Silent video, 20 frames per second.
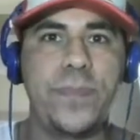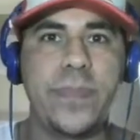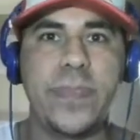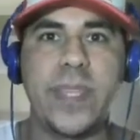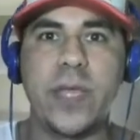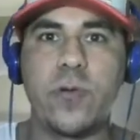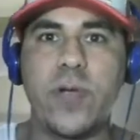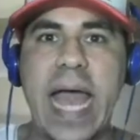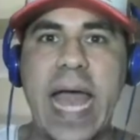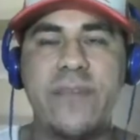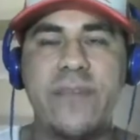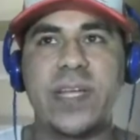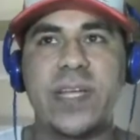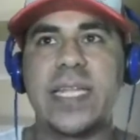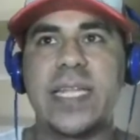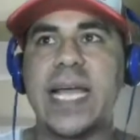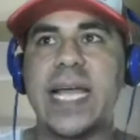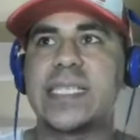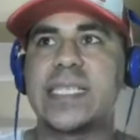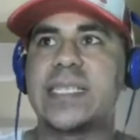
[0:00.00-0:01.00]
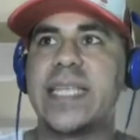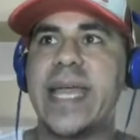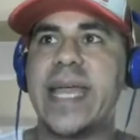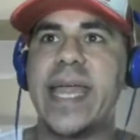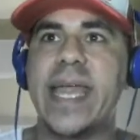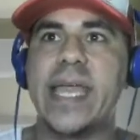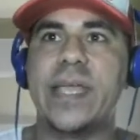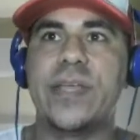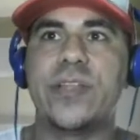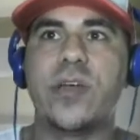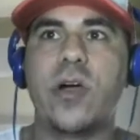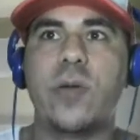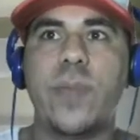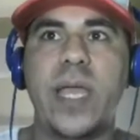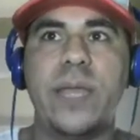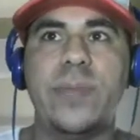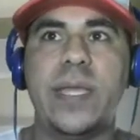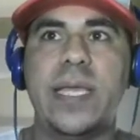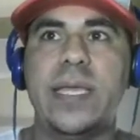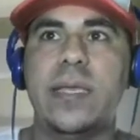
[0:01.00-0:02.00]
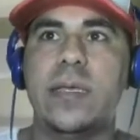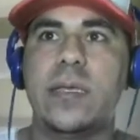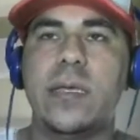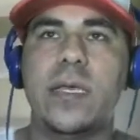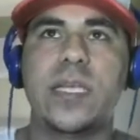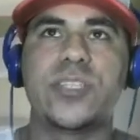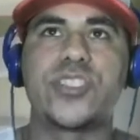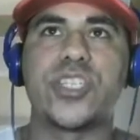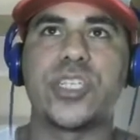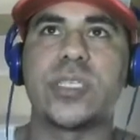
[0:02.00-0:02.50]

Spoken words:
They were having a nice day, you know, maybe they